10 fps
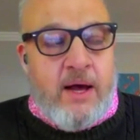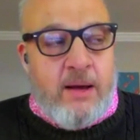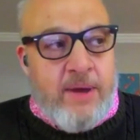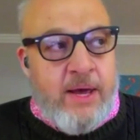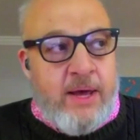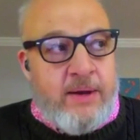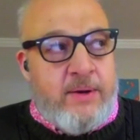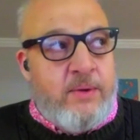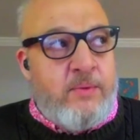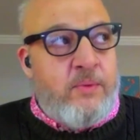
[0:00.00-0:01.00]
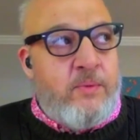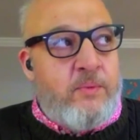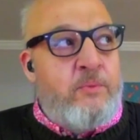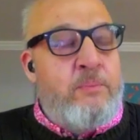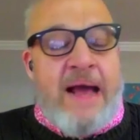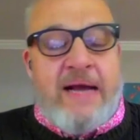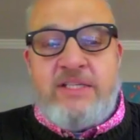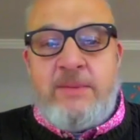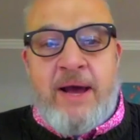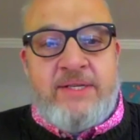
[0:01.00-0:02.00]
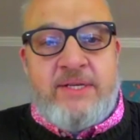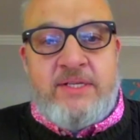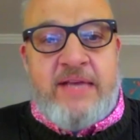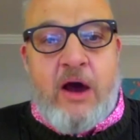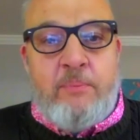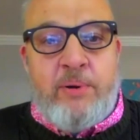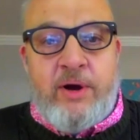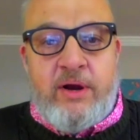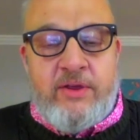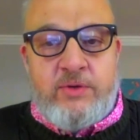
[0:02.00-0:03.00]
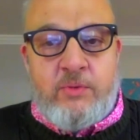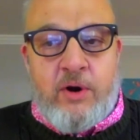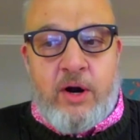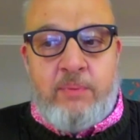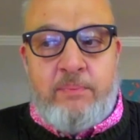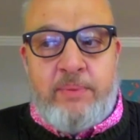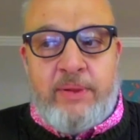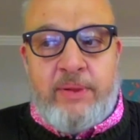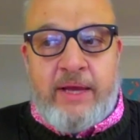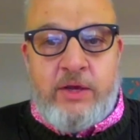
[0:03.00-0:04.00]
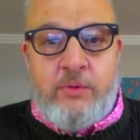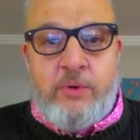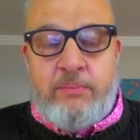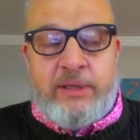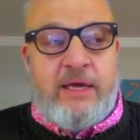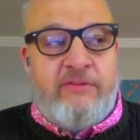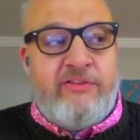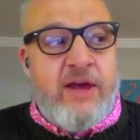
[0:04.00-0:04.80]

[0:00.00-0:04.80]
It maximizes the output of this work like you wouldn't believe.